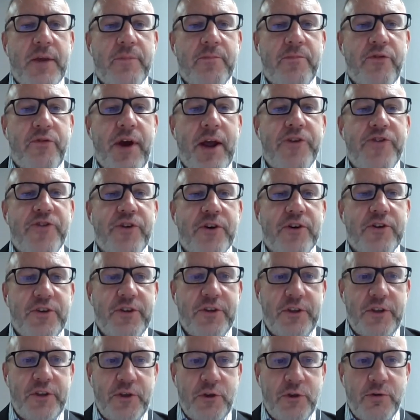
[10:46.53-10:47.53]
a pressure
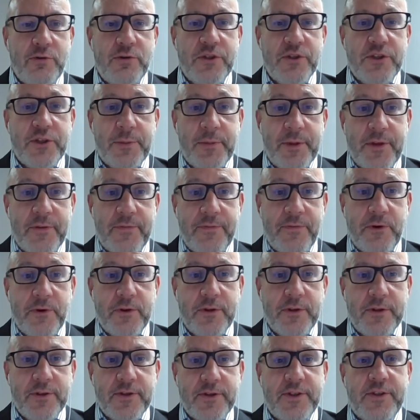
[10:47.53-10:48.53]
to use some of the
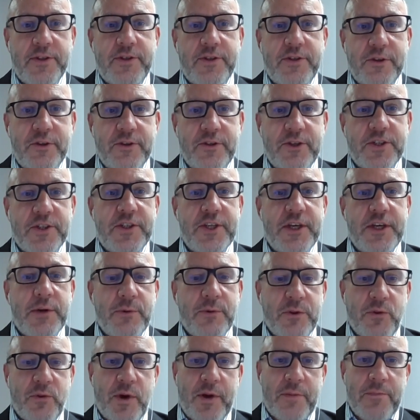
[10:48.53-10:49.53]
funds to deal
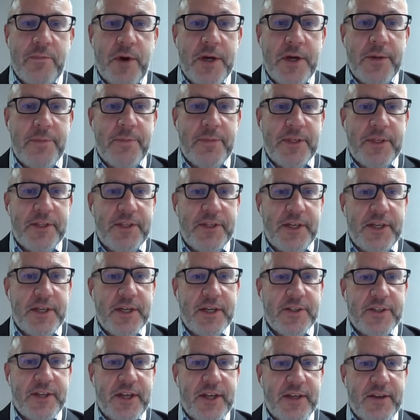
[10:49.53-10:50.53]
with what might be seen
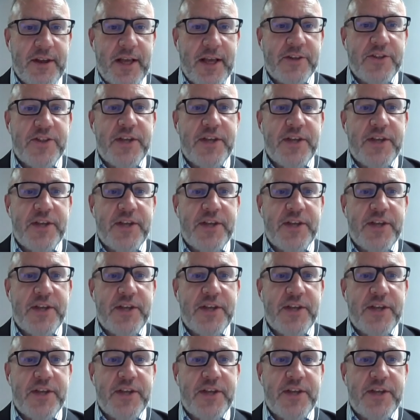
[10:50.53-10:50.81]
as a